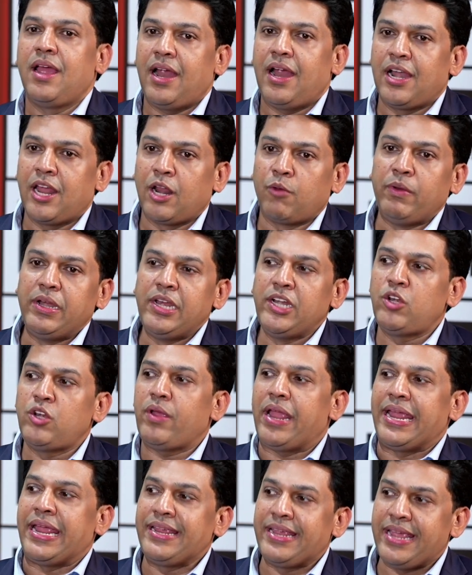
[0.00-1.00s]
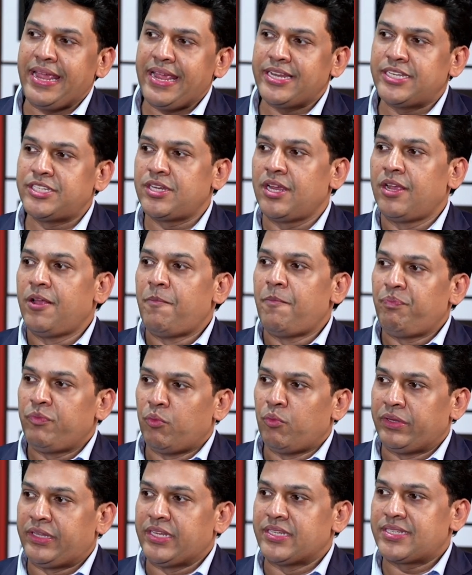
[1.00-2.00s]
and are willing to engage
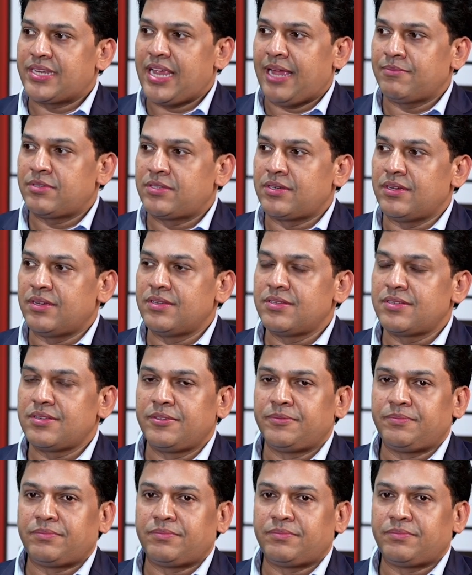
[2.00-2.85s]
with these scamsters.